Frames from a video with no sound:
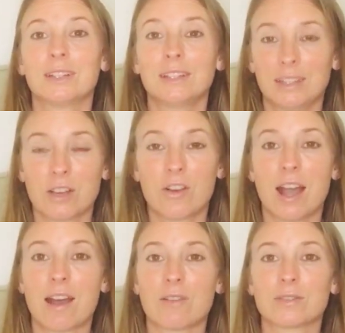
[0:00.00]
the
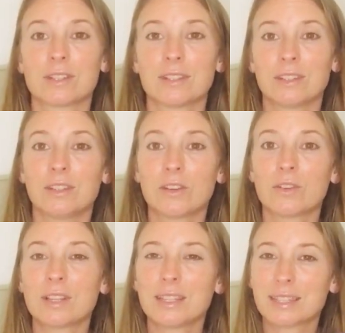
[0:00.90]
ground. You know,
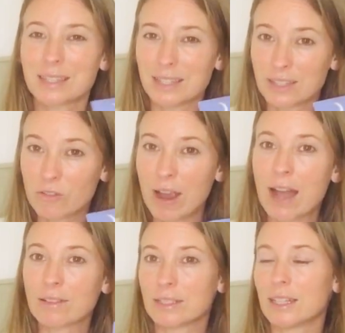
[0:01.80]
he's
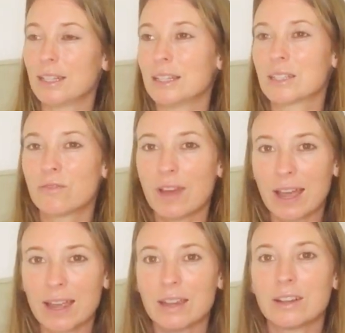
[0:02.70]
grounded. This
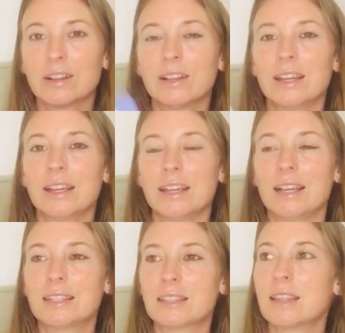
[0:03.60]
fire
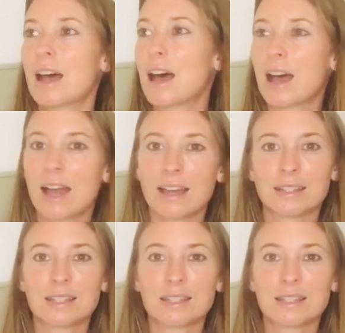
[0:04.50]
is not